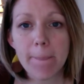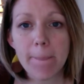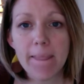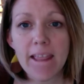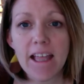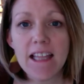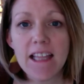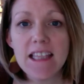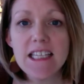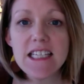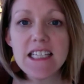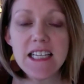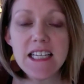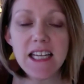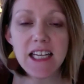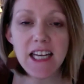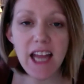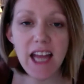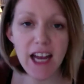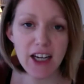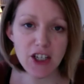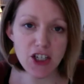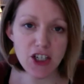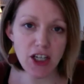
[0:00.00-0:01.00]
This
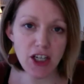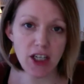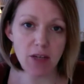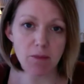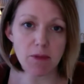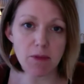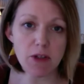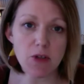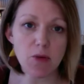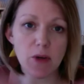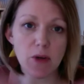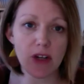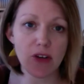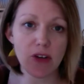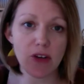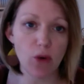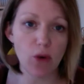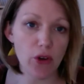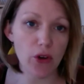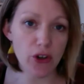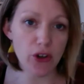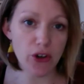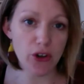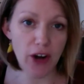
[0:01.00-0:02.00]
connection between
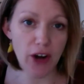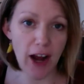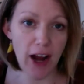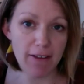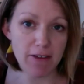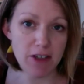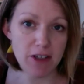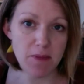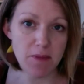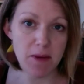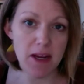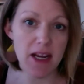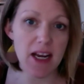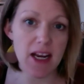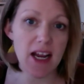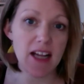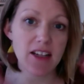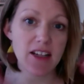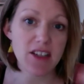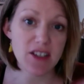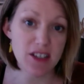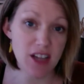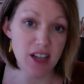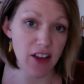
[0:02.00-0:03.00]
Northern craftsmen and
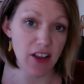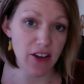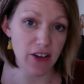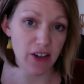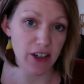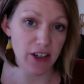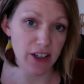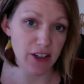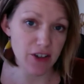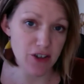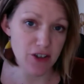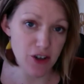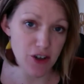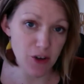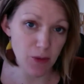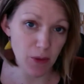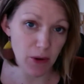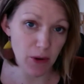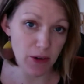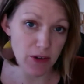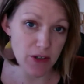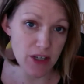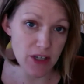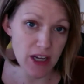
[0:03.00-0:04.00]
Southern
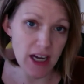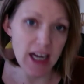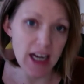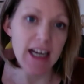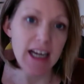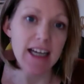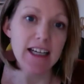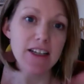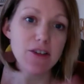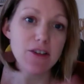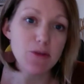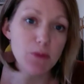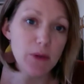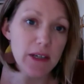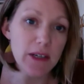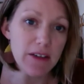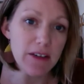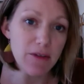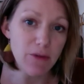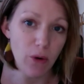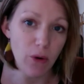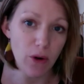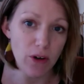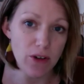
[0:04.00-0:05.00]
consumers is
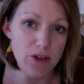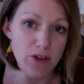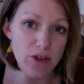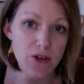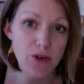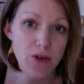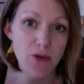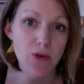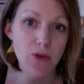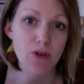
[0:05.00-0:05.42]
reinforced through